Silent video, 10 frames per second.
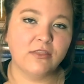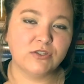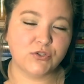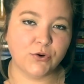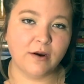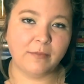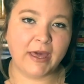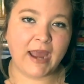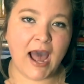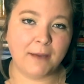the storm
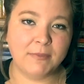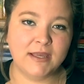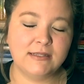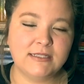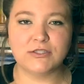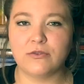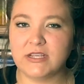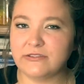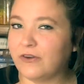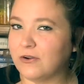had happened. So
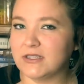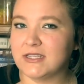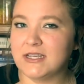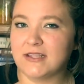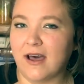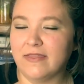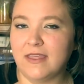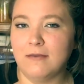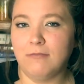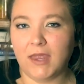this focuses on
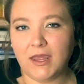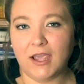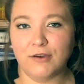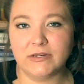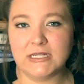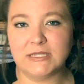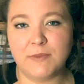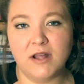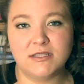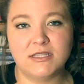the immediate
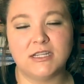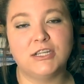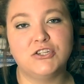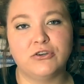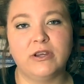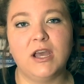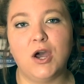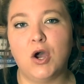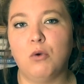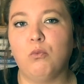response to
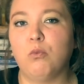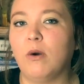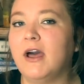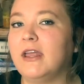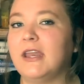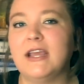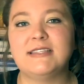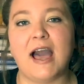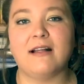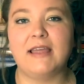Katrina, what
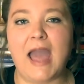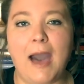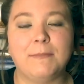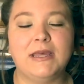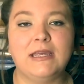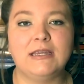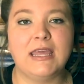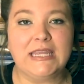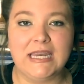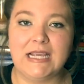exactly happened
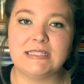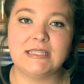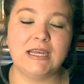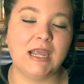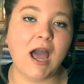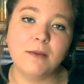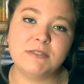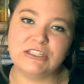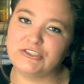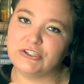in the days leading up
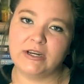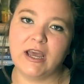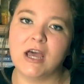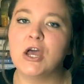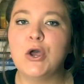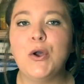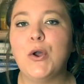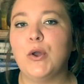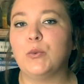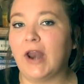to Katrina,
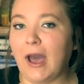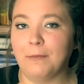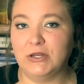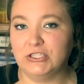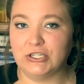and what happened